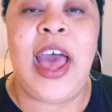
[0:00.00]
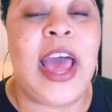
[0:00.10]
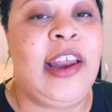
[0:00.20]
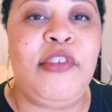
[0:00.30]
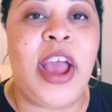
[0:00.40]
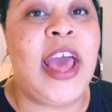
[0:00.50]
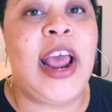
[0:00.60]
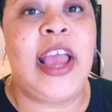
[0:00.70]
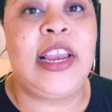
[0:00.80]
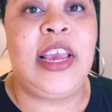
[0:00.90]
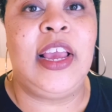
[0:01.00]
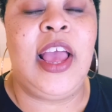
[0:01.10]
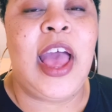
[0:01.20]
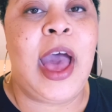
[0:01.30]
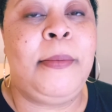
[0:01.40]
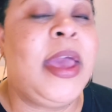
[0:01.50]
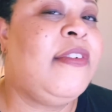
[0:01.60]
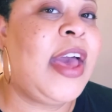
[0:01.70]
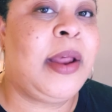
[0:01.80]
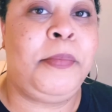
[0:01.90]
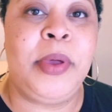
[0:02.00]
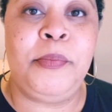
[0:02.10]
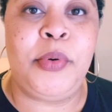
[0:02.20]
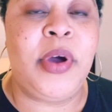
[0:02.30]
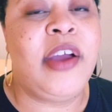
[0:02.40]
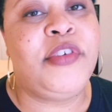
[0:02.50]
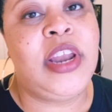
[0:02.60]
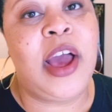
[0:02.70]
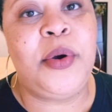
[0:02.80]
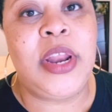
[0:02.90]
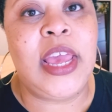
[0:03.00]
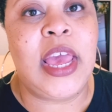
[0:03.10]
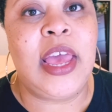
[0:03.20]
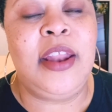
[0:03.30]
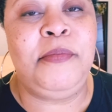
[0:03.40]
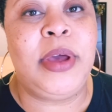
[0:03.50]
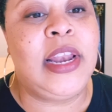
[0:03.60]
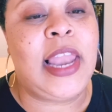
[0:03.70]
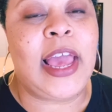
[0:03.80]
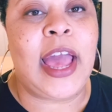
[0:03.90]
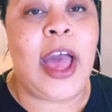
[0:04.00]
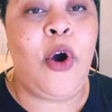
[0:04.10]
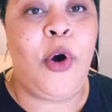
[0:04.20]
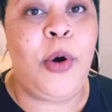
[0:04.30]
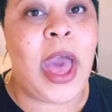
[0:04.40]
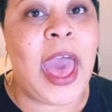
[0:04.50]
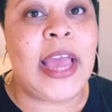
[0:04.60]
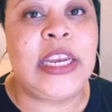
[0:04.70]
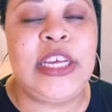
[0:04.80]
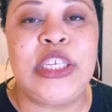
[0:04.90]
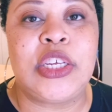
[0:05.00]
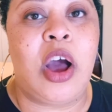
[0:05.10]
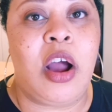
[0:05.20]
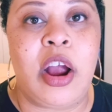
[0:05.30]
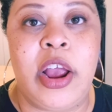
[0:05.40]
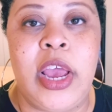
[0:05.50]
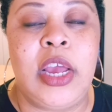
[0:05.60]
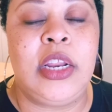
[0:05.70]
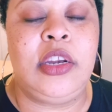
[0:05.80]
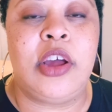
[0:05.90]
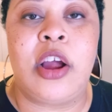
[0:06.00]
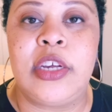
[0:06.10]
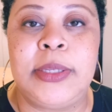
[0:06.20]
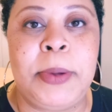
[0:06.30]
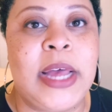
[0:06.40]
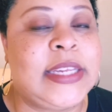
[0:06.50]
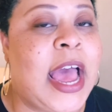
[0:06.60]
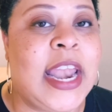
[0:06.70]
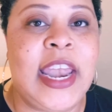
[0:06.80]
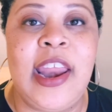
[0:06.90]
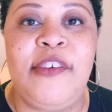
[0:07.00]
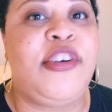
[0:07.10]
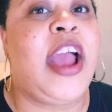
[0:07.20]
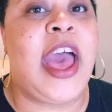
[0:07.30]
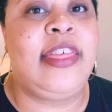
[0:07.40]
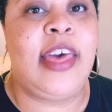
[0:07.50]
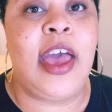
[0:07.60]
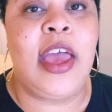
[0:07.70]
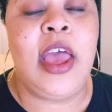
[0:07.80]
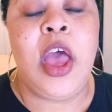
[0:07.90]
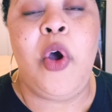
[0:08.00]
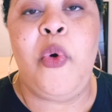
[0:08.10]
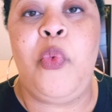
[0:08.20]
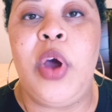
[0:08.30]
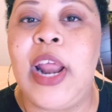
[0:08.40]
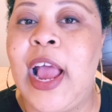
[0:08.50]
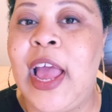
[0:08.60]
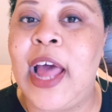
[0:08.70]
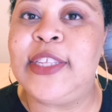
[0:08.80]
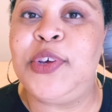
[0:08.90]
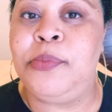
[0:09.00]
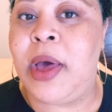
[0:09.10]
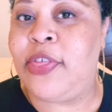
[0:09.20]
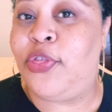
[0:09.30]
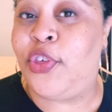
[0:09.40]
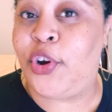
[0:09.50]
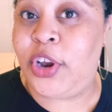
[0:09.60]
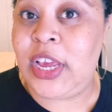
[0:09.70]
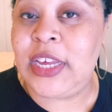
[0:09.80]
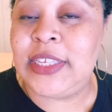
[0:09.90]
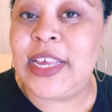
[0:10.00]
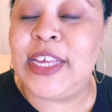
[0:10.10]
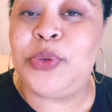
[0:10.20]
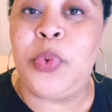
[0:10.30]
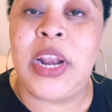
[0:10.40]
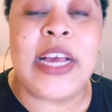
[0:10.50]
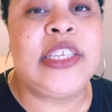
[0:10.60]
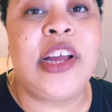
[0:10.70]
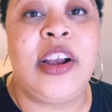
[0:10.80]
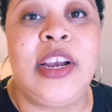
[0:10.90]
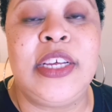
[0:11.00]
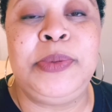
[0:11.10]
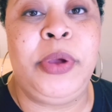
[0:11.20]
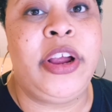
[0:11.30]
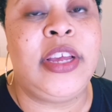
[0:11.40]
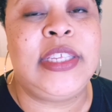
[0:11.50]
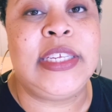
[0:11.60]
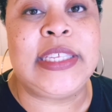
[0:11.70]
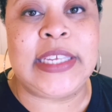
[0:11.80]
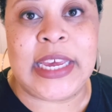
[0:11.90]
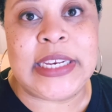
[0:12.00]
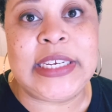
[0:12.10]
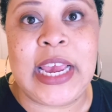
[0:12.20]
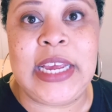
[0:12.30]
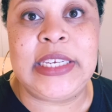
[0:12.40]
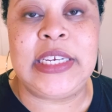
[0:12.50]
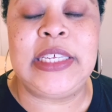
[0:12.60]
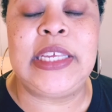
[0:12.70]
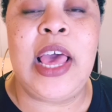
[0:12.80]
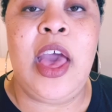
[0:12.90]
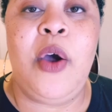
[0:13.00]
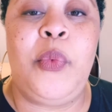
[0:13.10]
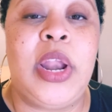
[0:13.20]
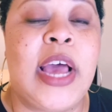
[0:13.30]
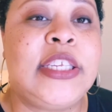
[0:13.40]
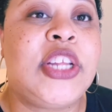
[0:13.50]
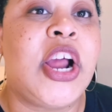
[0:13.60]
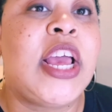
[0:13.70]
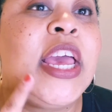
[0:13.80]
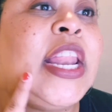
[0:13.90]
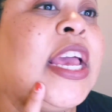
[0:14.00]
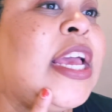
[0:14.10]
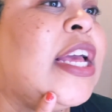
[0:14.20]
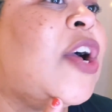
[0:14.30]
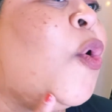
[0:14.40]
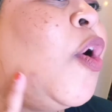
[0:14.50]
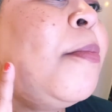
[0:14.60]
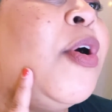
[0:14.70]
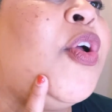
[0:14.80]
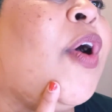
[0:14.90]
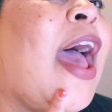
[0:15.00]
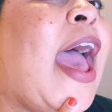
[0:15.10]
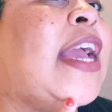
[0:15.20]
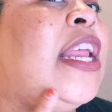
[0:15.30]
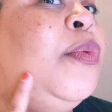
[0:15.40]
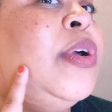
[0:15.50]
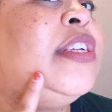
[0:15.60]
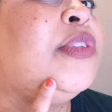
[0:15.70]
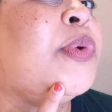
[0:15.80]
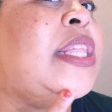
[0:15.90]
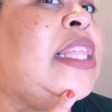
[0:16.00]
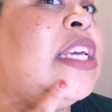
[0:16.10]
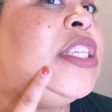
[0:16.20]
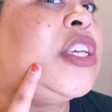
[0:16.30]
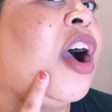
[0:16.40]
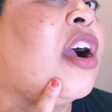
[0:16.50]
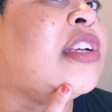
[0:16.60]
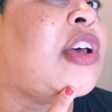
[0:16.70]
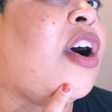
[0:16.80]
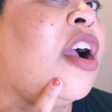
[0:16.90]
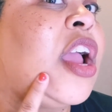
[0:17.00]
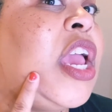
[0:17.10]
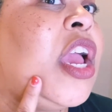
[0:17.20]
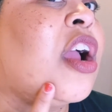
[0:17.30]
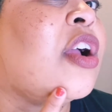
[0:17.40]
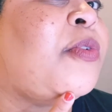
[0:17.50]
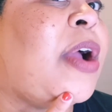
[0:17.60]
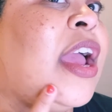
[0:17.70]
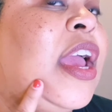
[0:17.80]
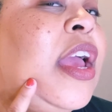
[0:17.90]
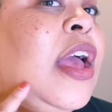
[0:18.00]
I never had acne. I may have had a pimple every now and again, but like whole acne, scarring, dark spots, I never had that. When I got to my 30s is when I started experiencing skin changes, when I started getting hormonal acne, which is what these scars are here, right?